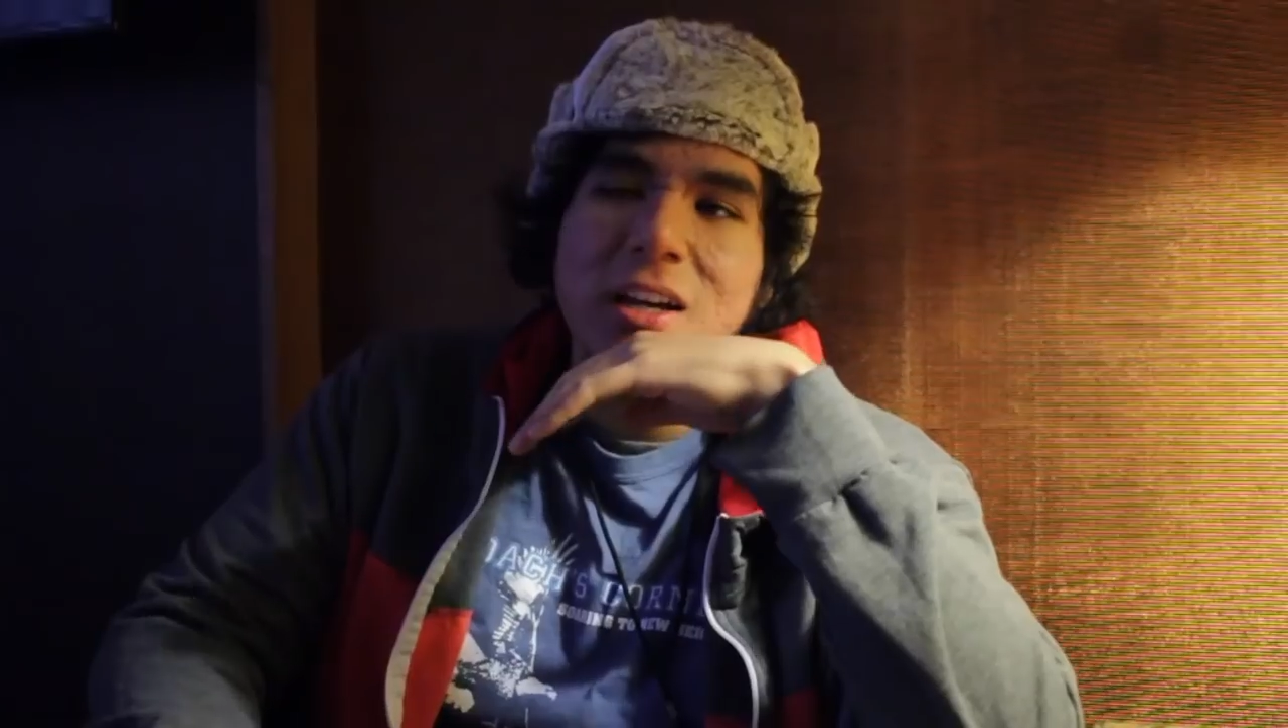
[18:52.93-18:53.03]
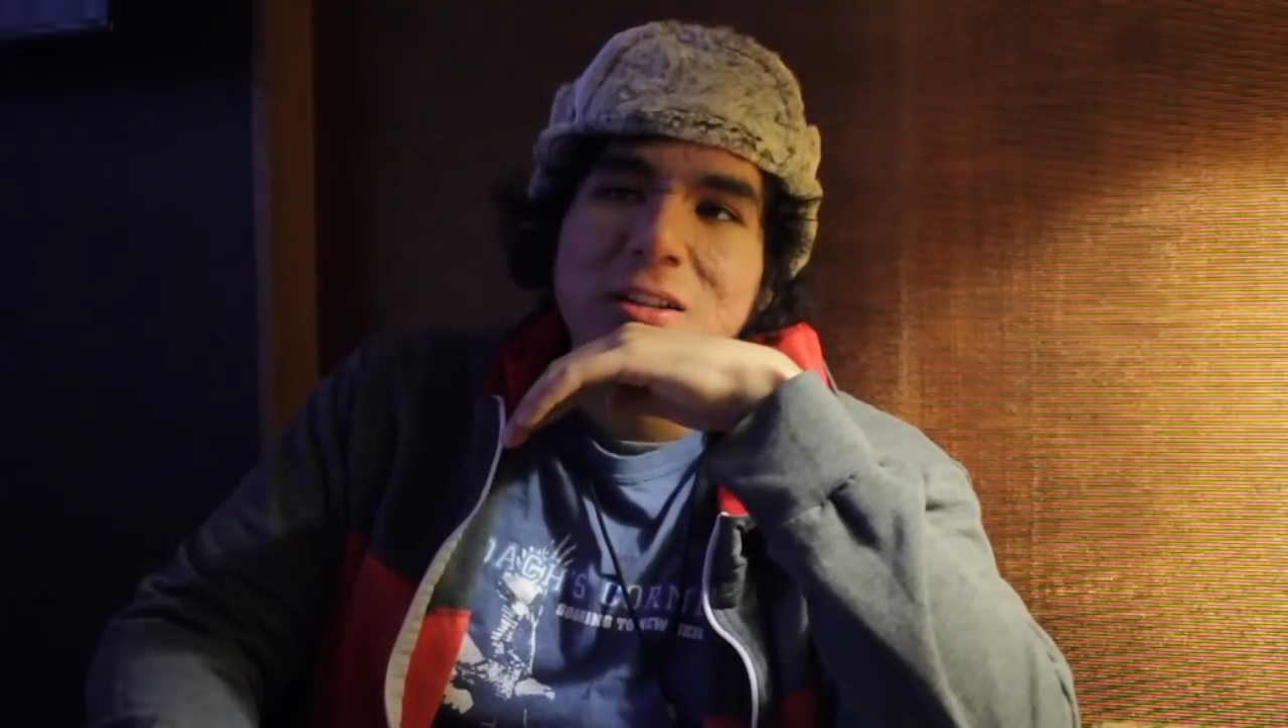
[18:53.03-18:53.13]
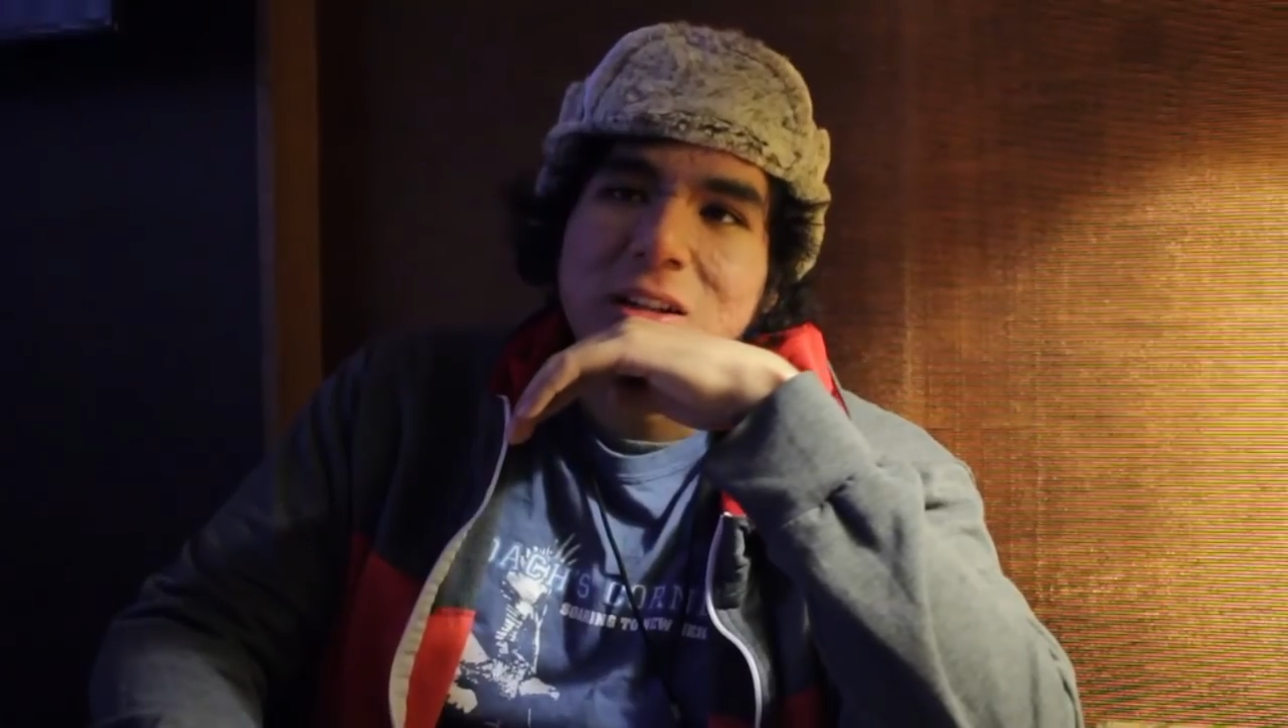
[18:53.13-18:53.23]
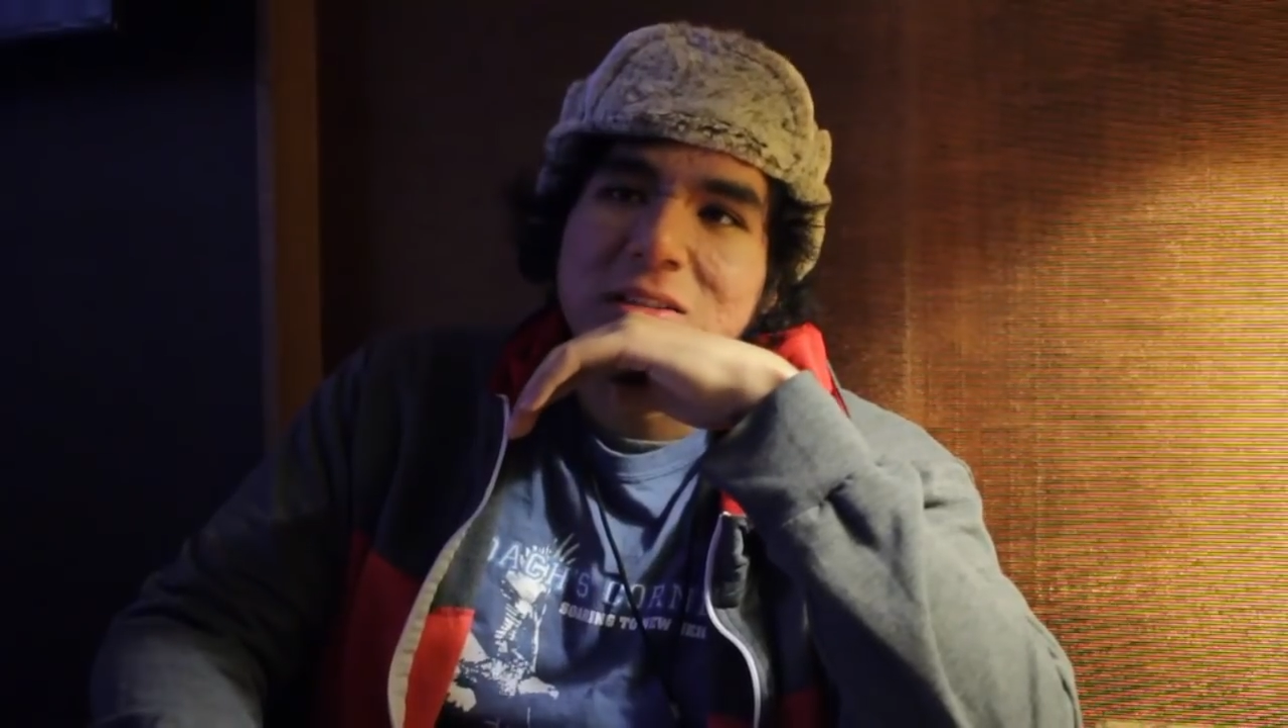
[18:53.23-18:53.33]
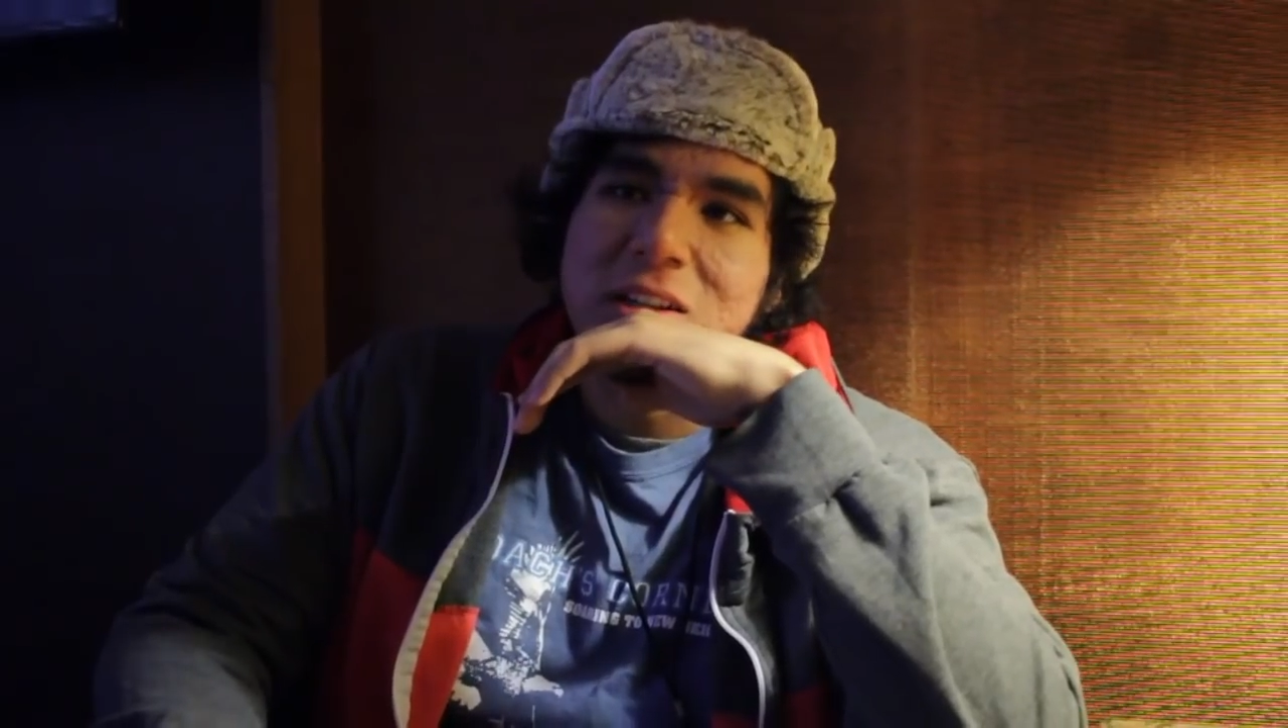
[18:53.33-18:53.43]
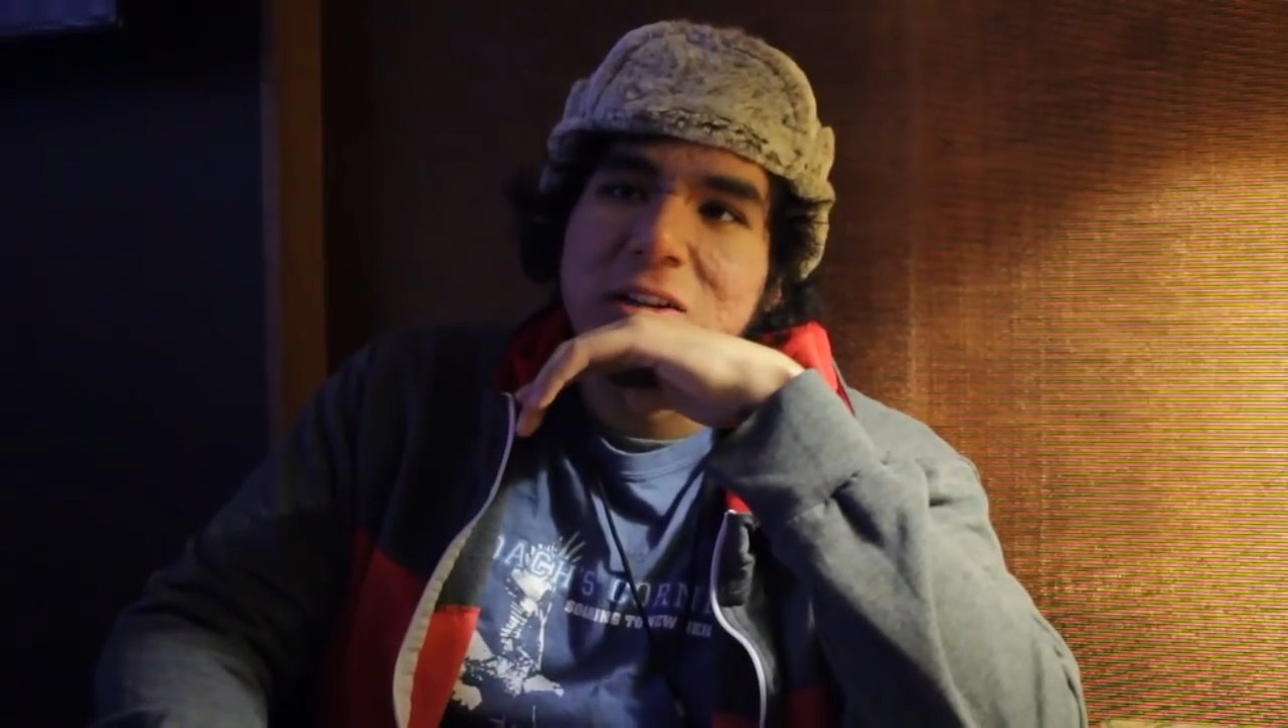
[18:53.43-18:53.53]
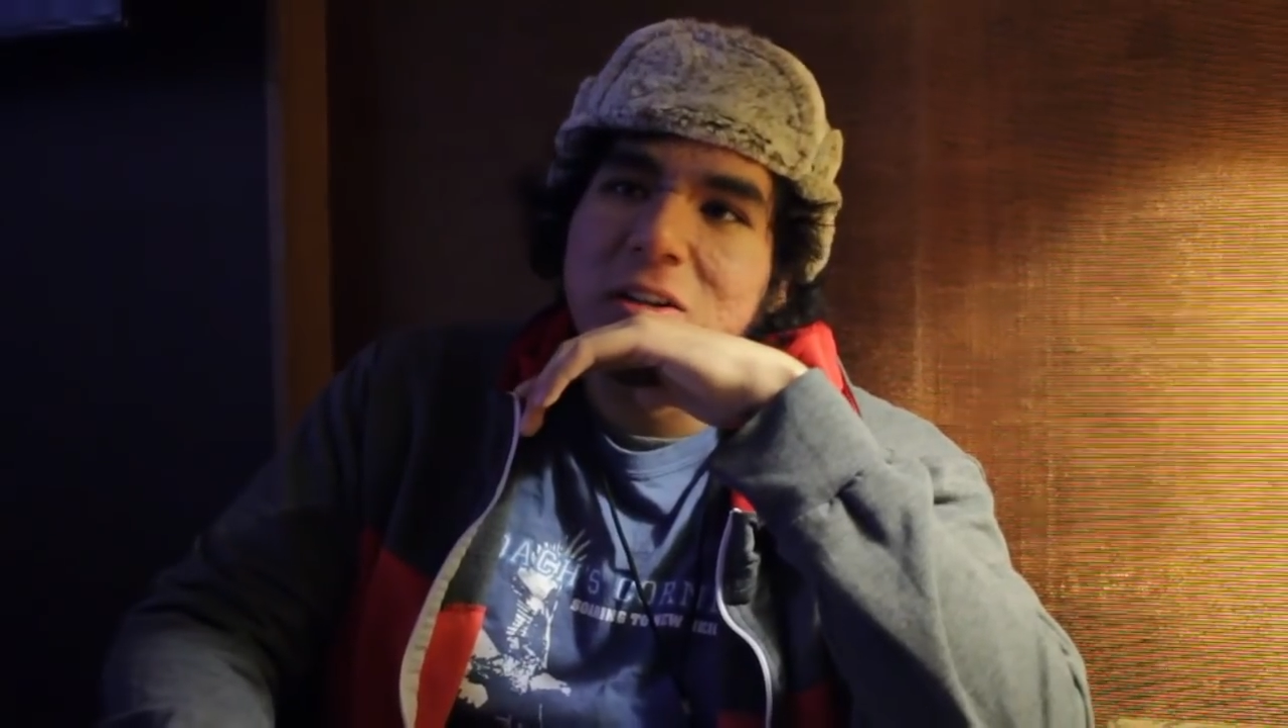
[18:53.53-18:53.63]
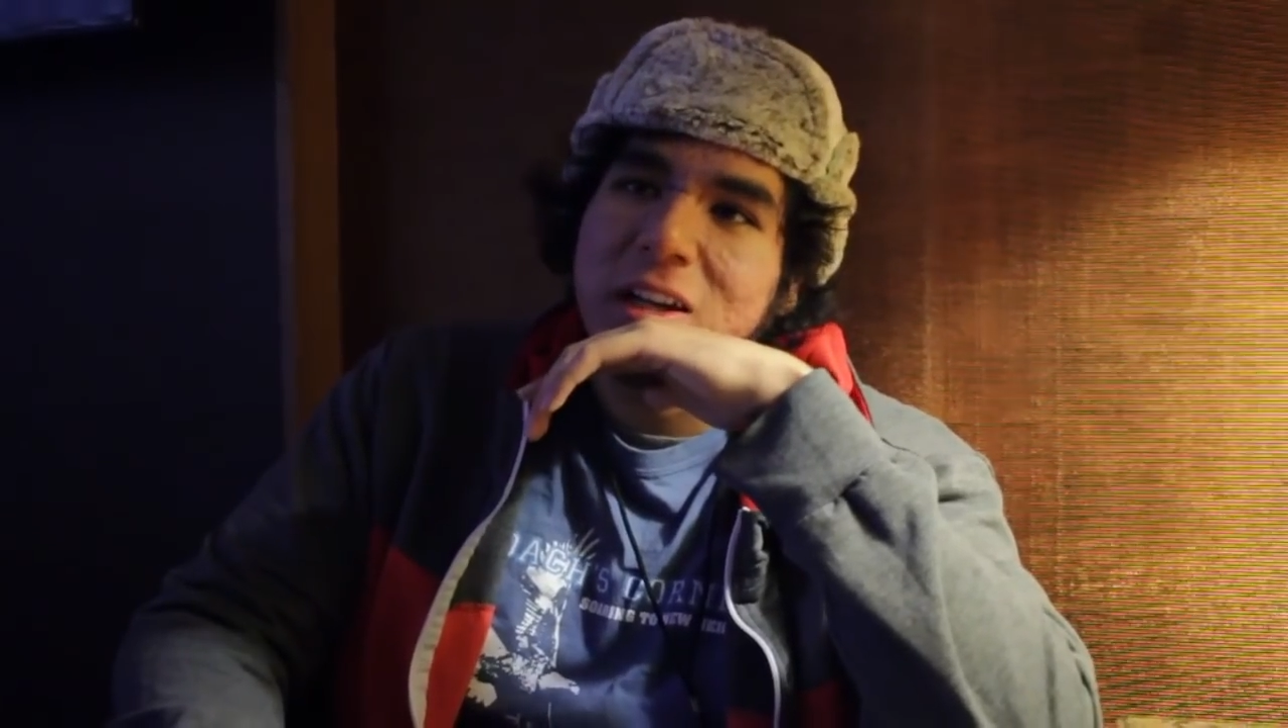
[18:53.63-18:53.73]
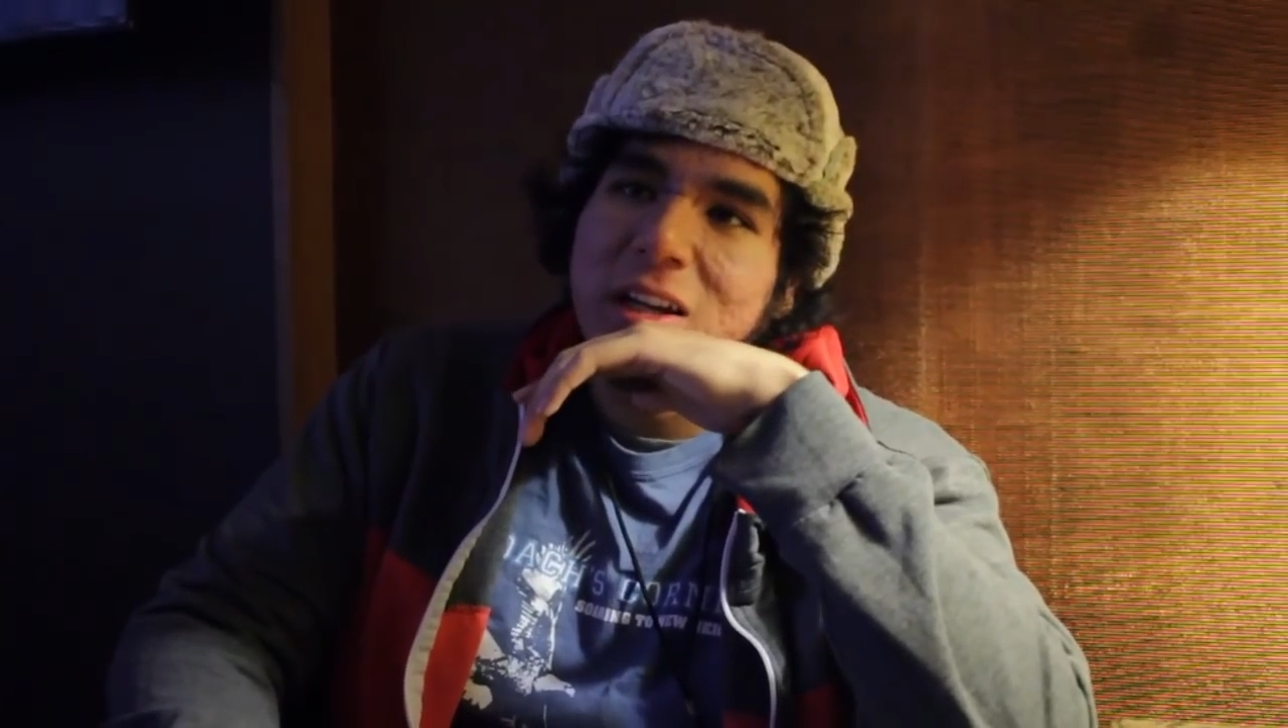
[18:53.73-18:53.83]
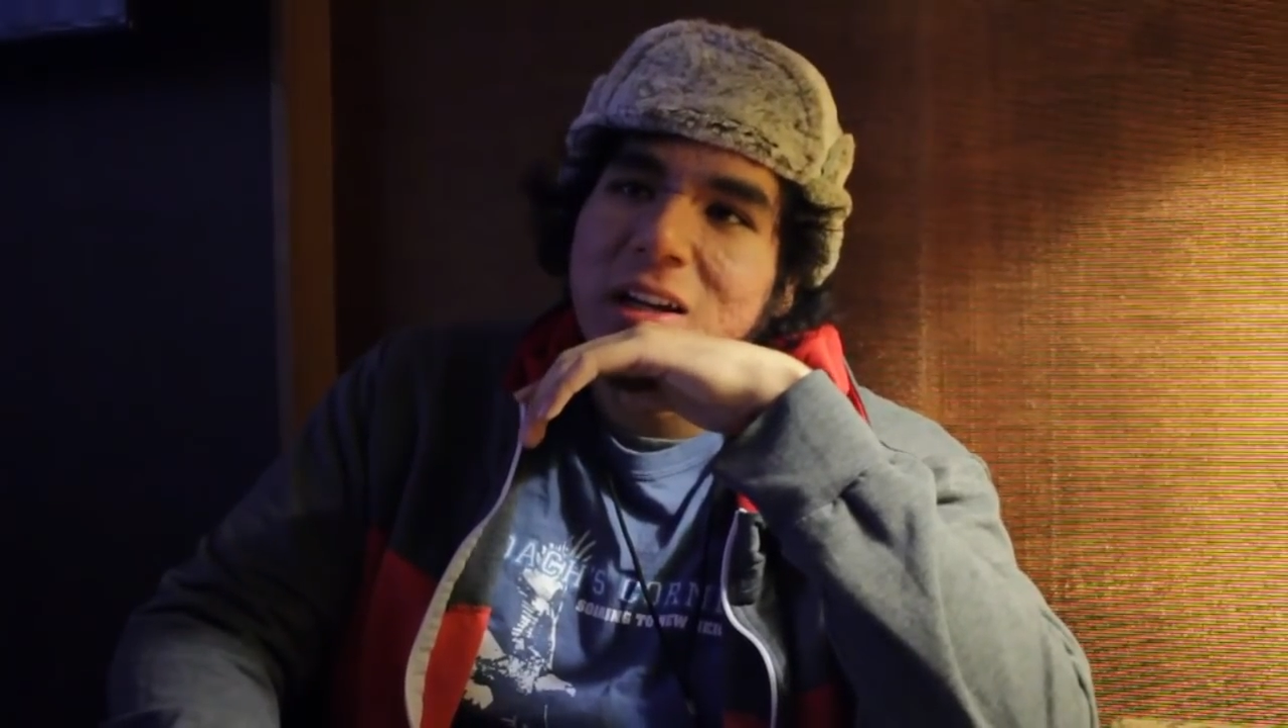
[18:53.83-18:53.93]
So I was like,
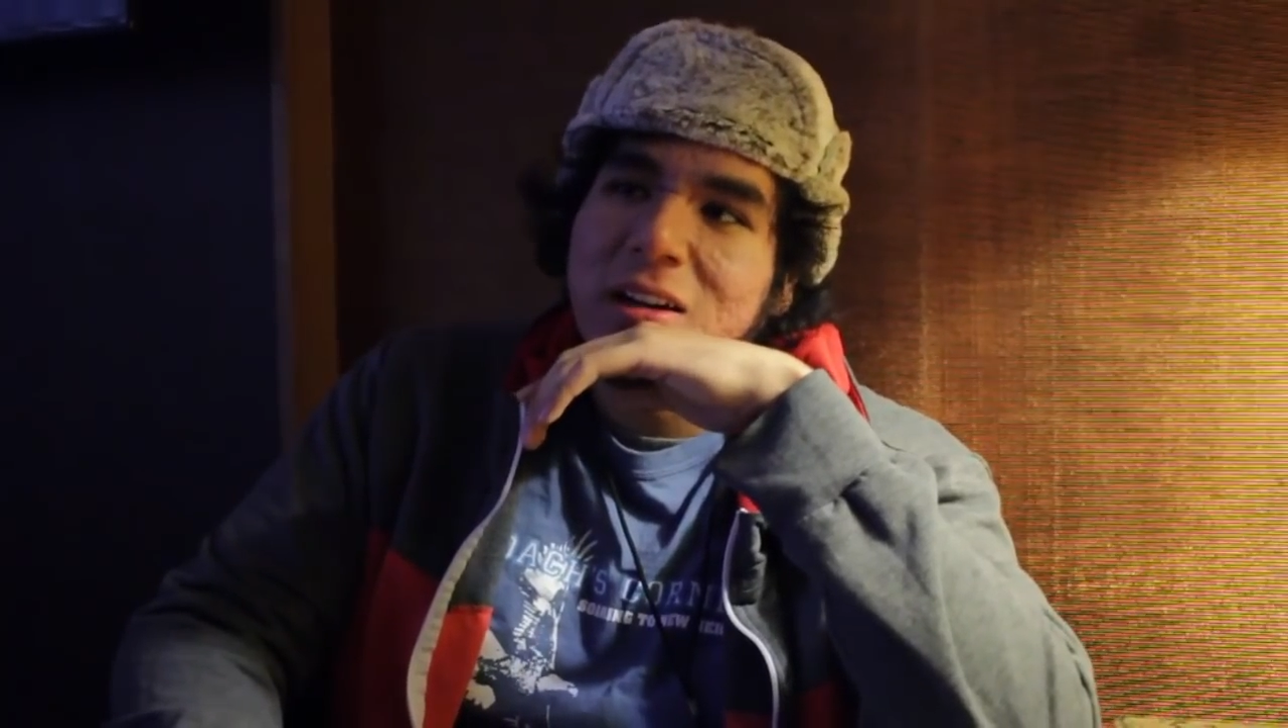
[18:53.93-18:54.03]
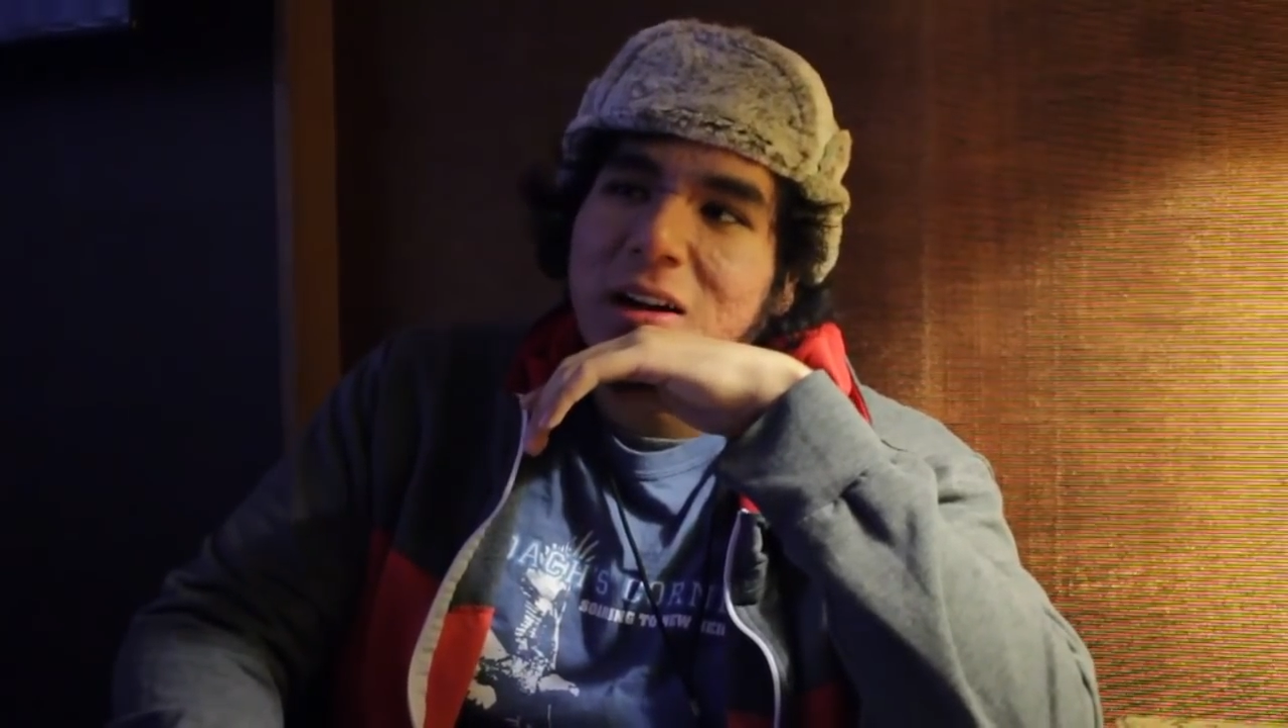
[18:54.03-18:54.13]
okay,